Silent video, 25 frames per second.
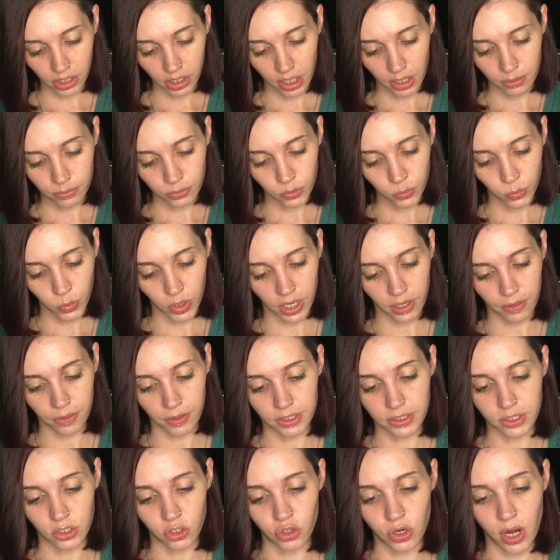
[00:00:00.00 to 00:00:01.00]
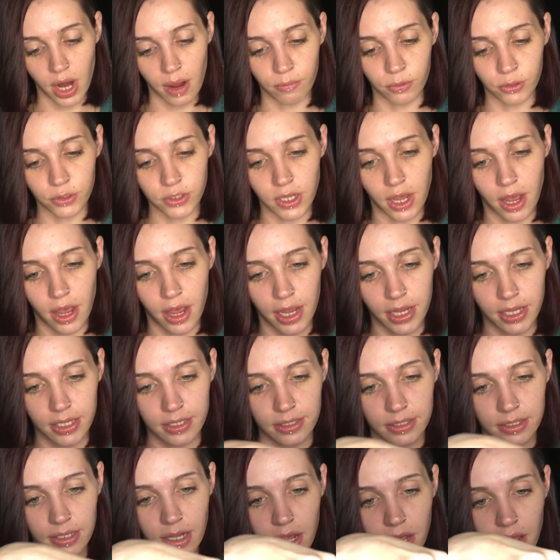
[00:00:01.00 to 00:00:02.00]
Comes with, it's a travel
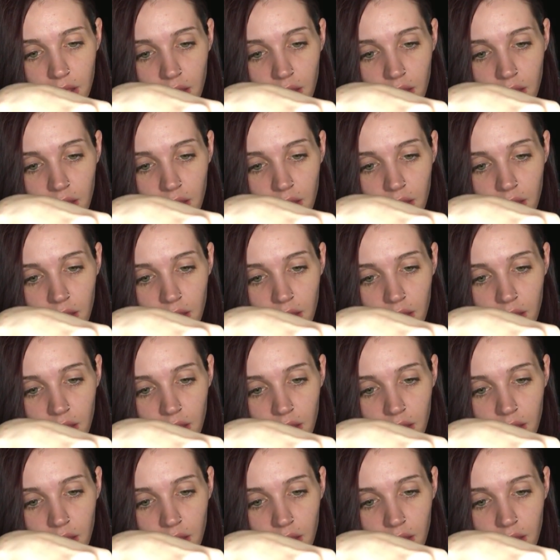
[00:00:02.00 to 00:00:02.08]
size